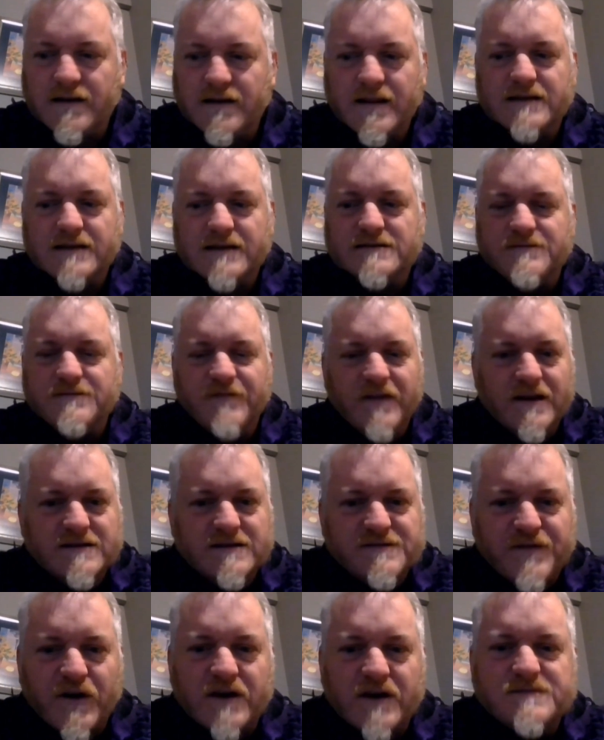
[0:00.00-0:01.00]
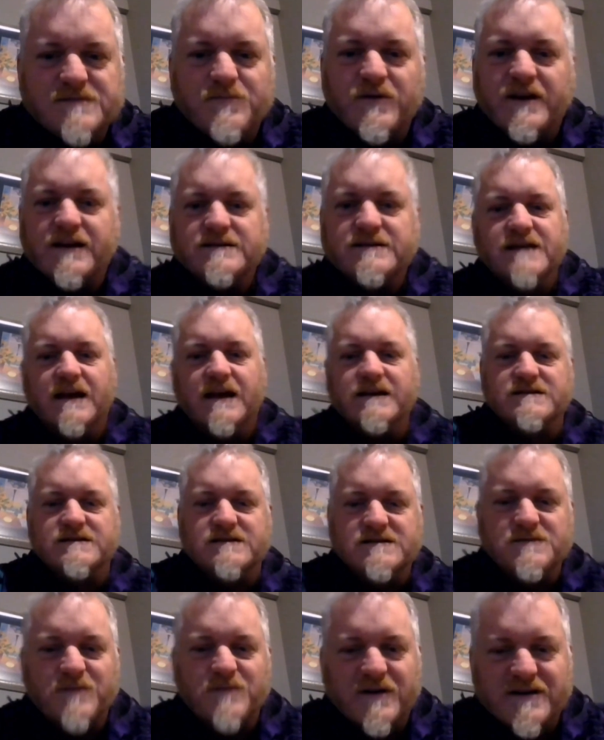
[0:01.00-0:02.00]
There's various
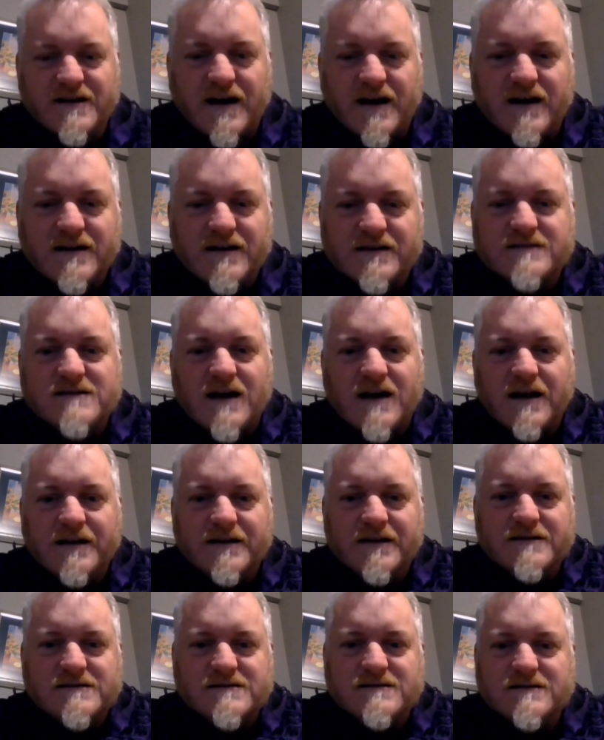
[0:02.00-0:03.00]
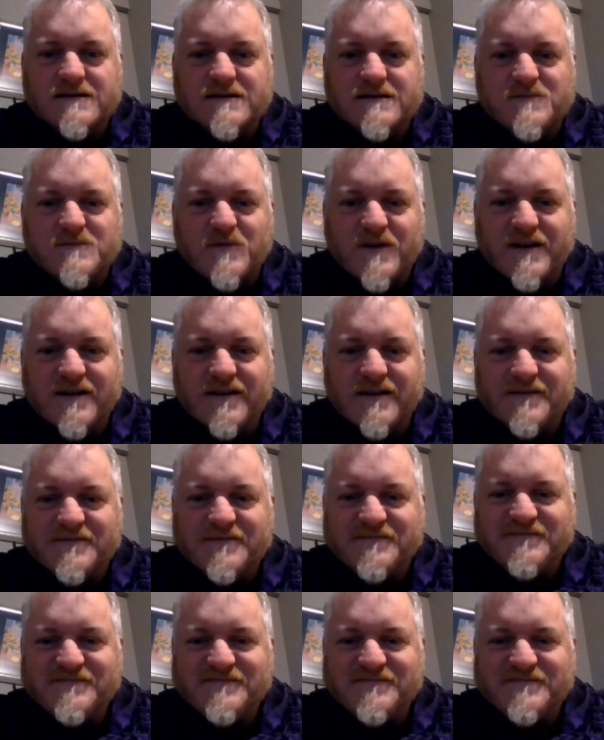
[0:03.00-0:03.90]
pronunciations, but yeah, Catan is pretty good.